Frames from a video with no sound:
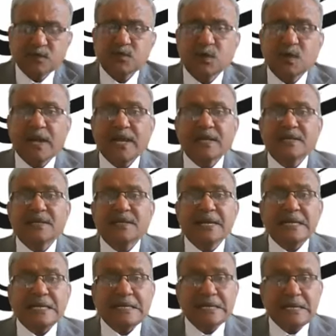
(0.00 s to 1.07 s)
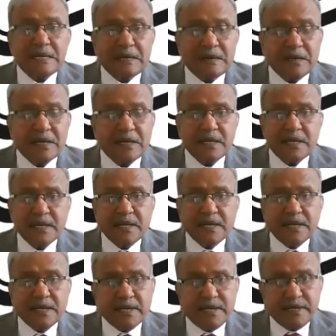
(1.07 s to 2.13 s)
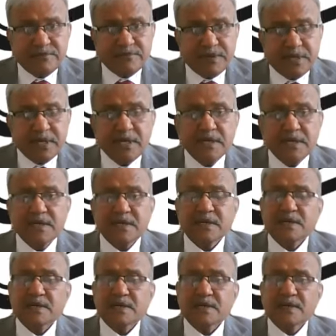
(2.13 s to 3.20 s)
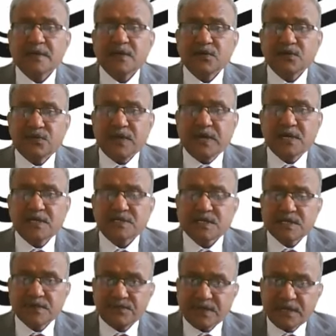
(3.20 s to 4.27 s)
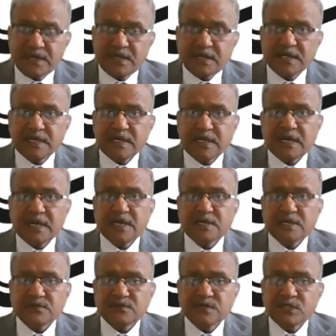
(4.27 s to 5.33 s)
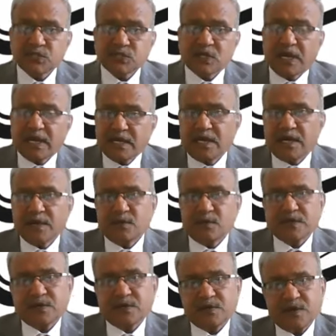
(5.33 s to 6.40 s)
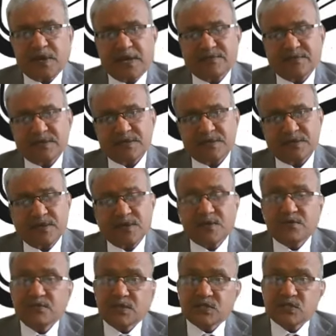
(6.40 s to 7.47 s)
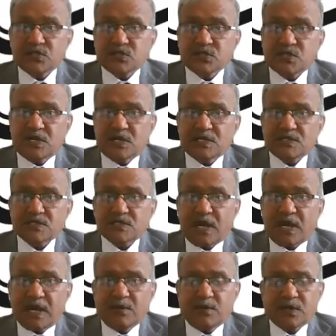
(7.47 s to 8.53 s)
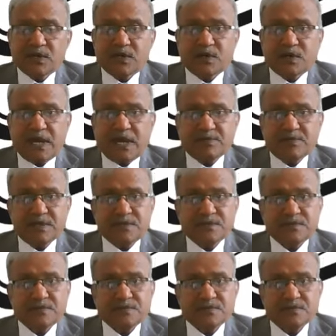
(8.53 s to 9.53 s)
So like that, there are a different fields, different areas, which line I wanted to have it, which skills I wanted to have it.